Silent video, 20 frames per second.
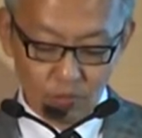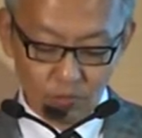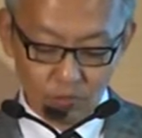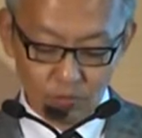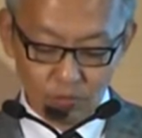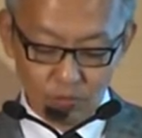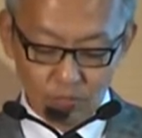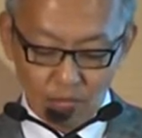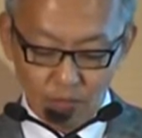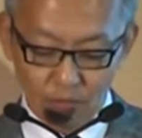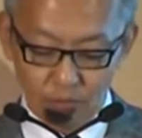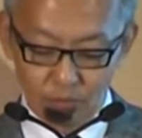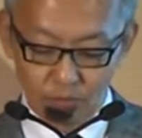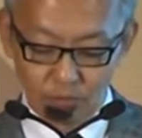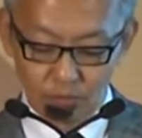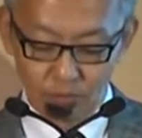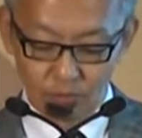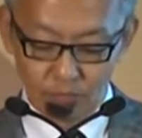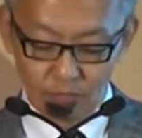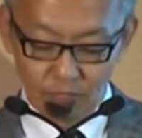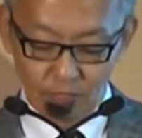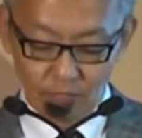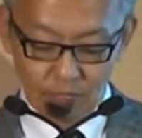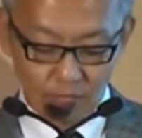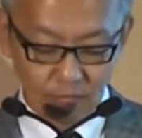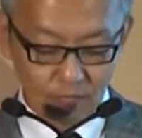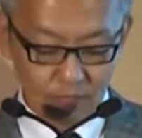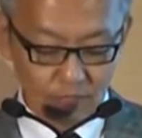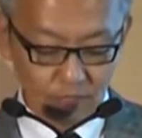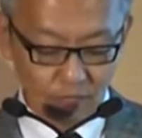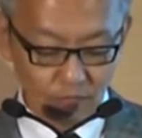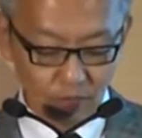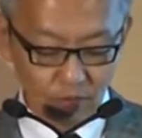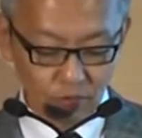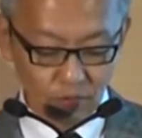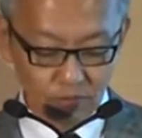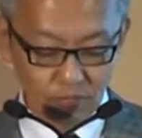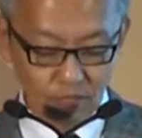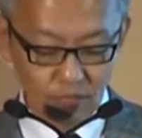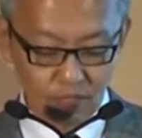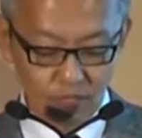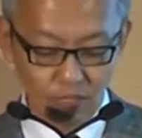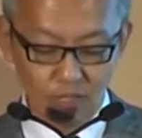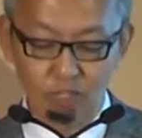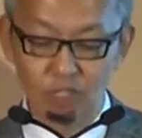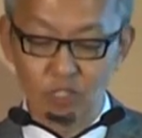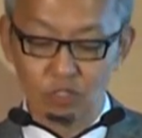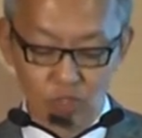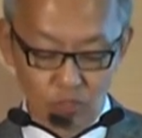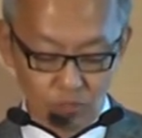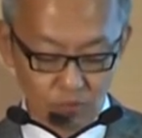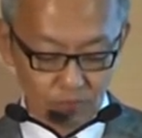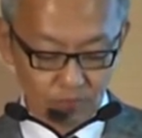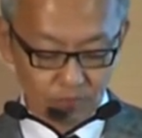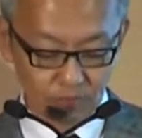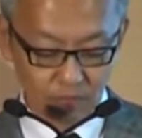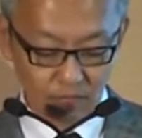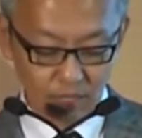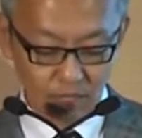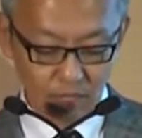will come from the Asian Oceania region.